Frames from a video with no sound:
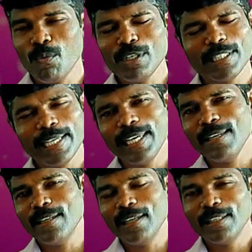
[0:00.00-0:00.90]
Once
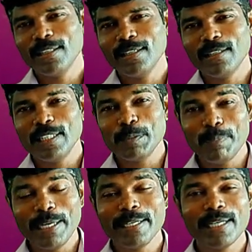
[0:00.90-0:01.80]
again, the
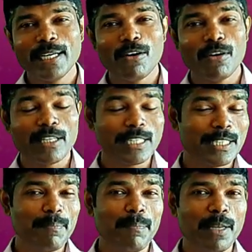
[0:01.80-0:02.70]
splitted or the
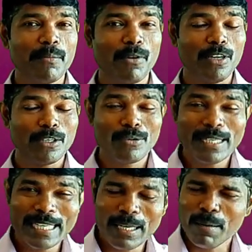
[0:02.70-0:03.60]
simpler molecule
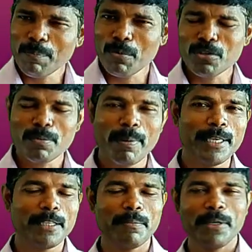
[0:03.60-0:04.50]
decomposed by
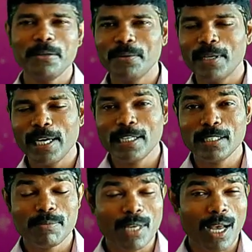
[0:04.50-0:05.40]
the
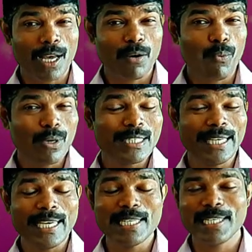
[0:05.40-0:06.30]
microorganisms are once
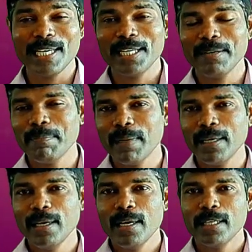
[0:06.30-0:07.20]
again taken up
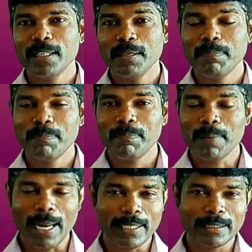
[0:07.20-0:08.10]
by the
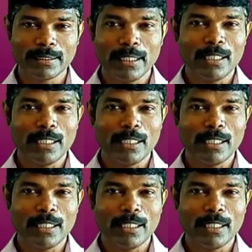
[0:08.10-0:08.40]
plants.